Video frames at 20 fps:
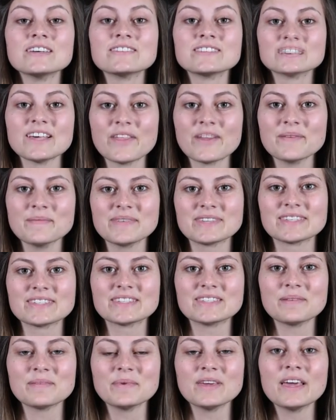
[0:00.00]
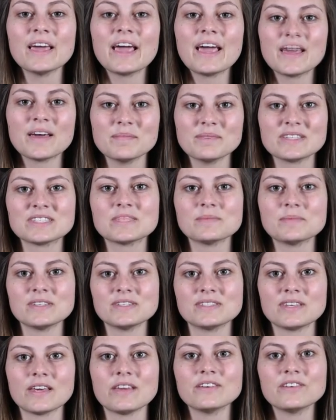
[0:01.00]
of Southern Mississippi and Mississippi
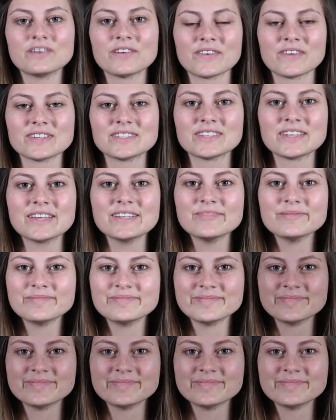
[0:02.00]
State University.